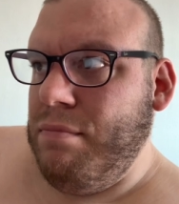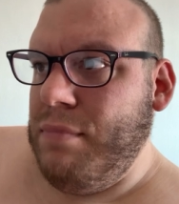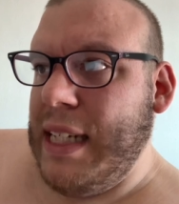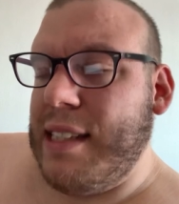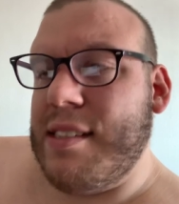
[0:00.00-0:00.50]

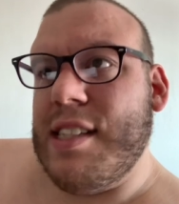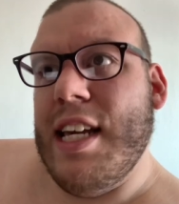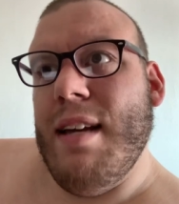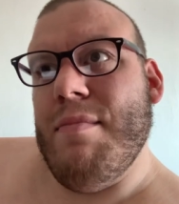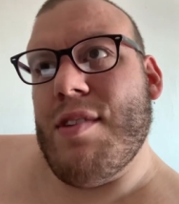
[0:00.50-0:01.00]
at the
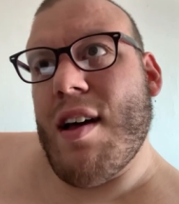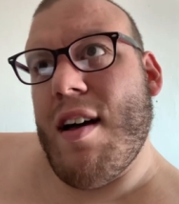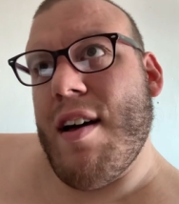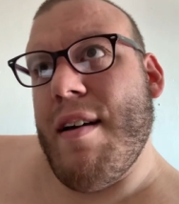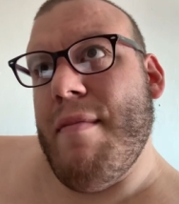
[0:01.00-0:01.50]
same
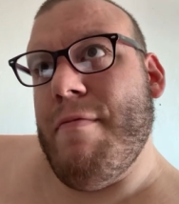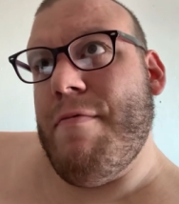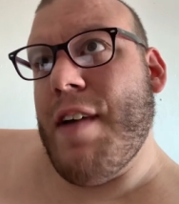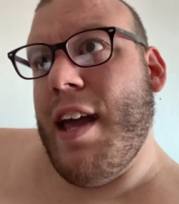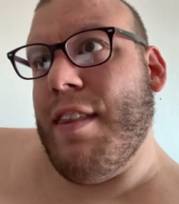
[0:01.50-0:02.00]
time,
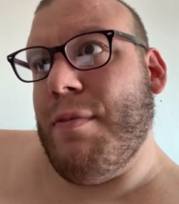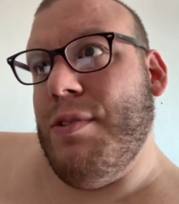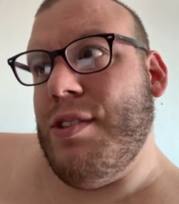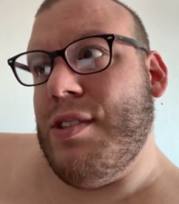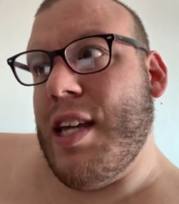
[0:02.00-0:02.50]
Faith
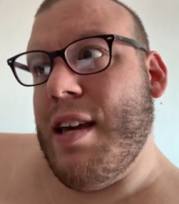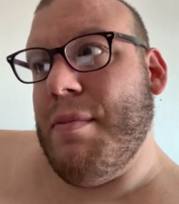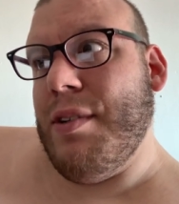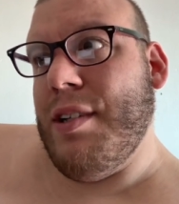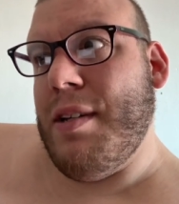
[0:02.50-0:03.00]
was damn
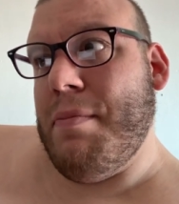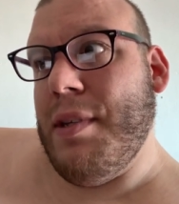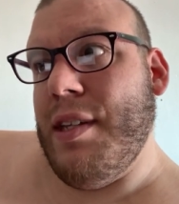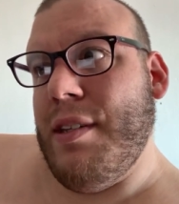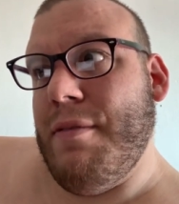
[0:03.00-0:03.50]
good at
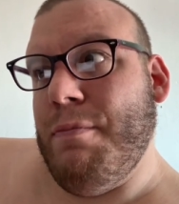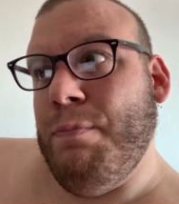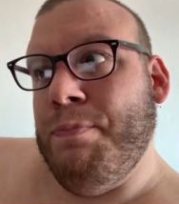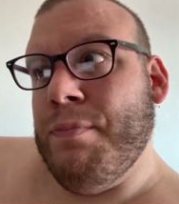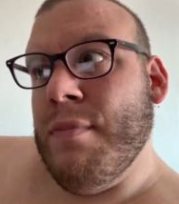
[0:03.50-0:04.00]
being
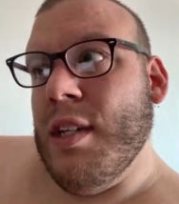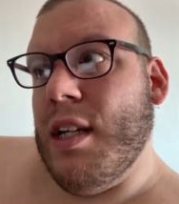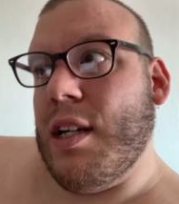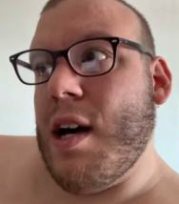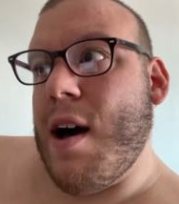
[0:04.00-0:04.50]
a
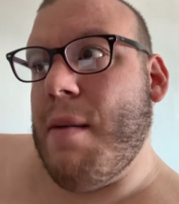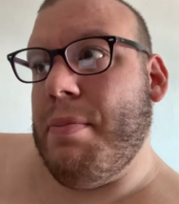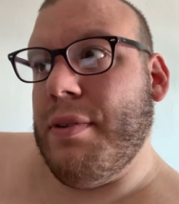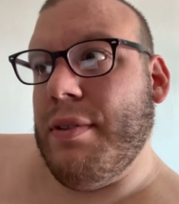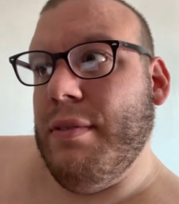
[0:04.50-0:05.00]
cop,
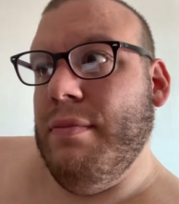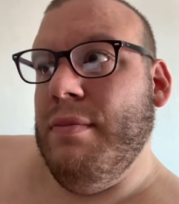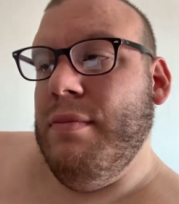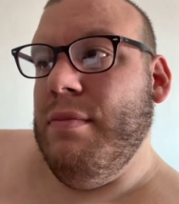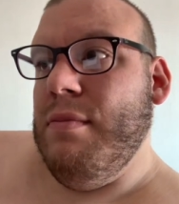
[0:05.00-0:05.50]

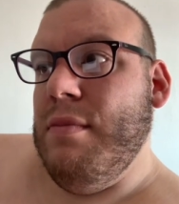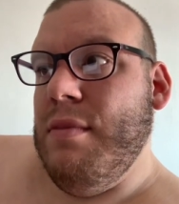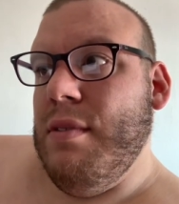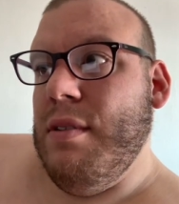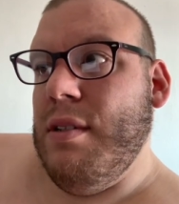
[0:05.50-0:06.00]

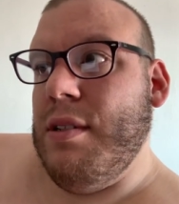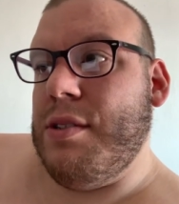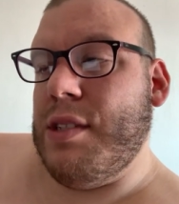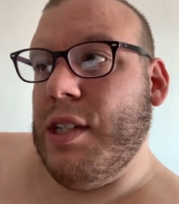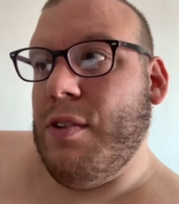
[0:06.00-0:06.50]
a
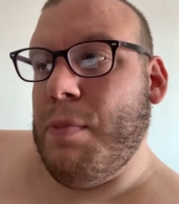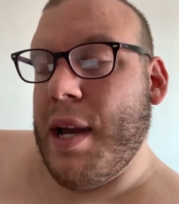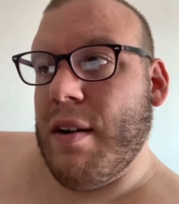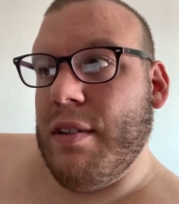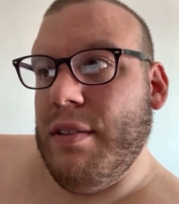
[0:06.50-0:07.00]
single
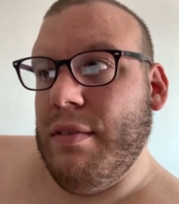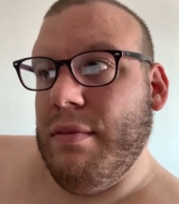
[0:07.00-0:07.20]
parent,